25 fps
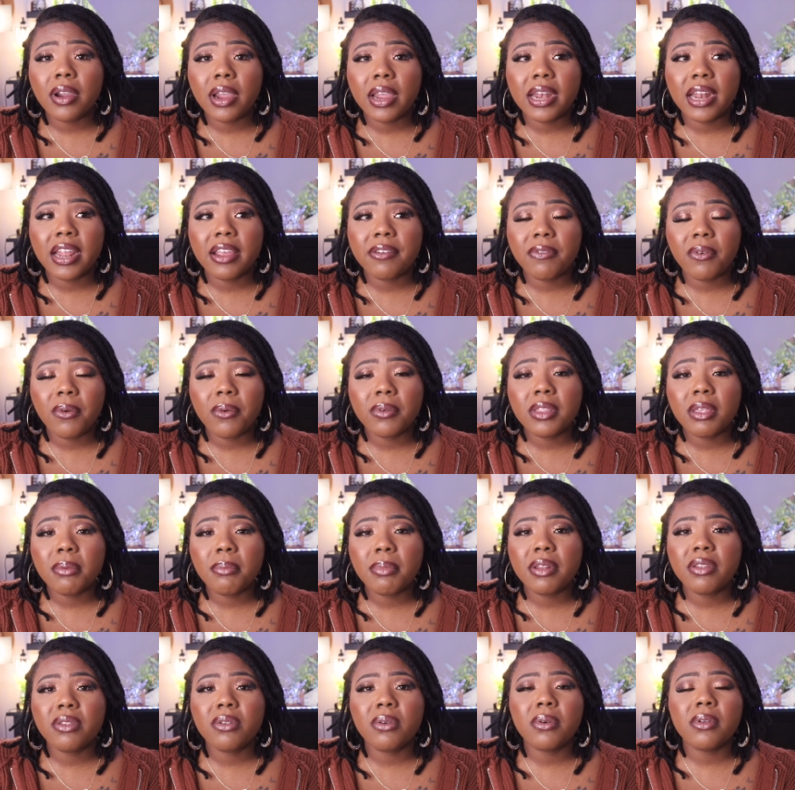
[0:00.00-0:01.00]
and I've only
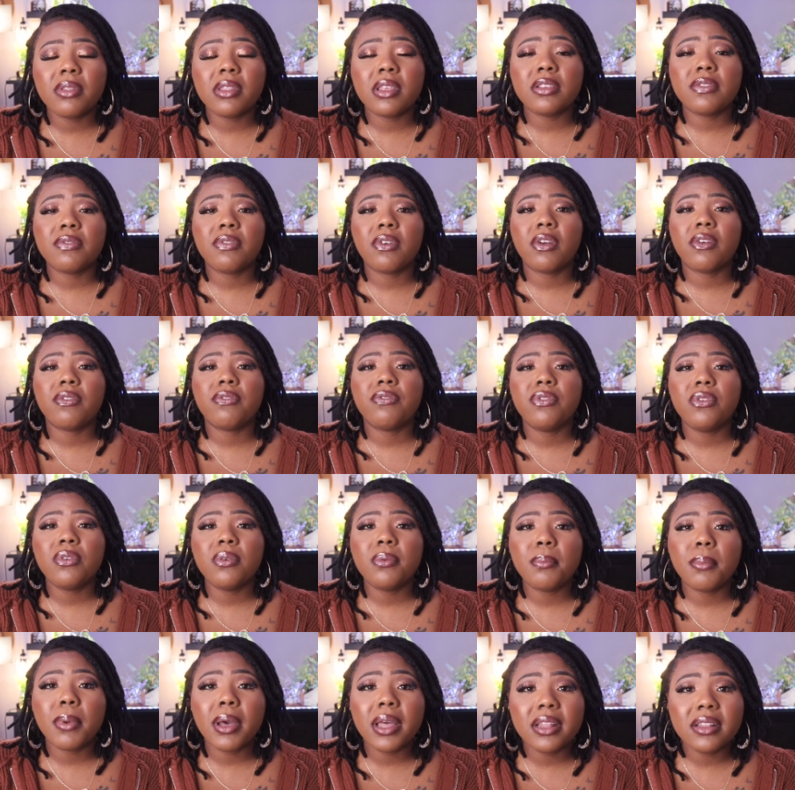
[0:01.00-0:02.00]
been doing this for a few
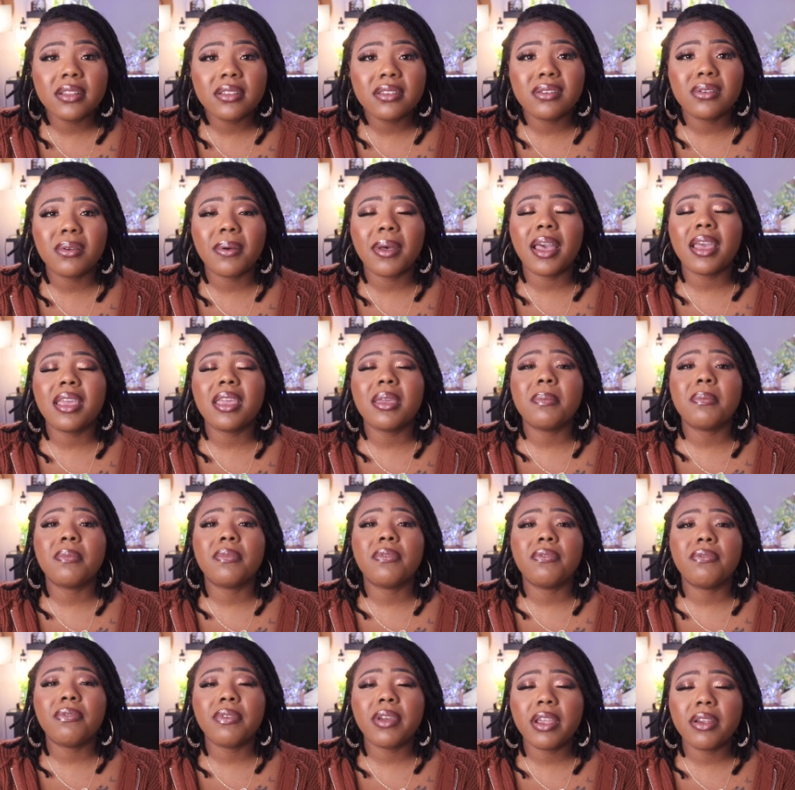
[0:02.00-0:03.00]
months, so I am
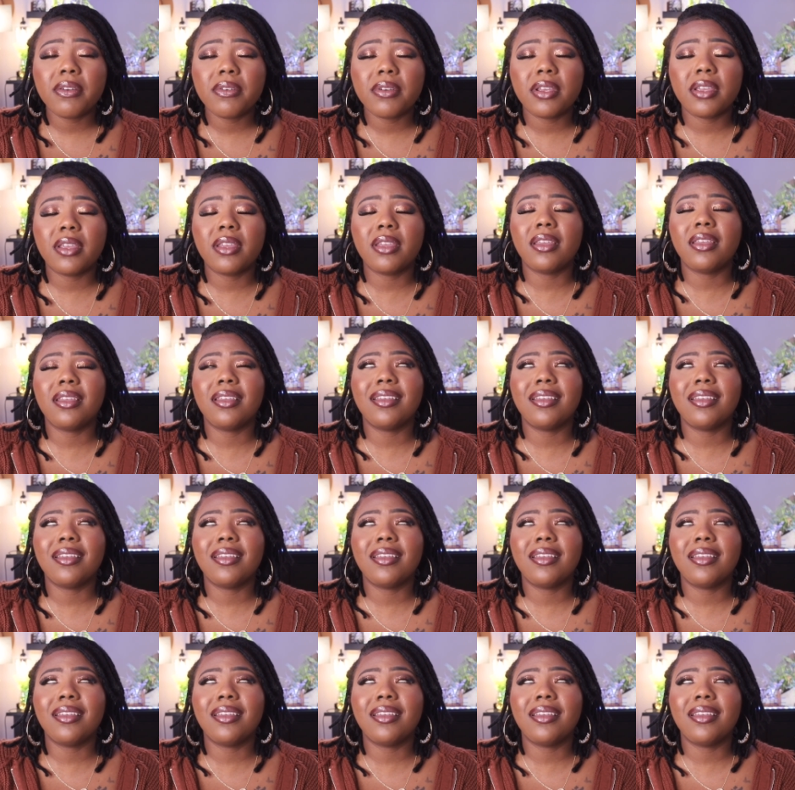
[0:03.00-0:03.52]
very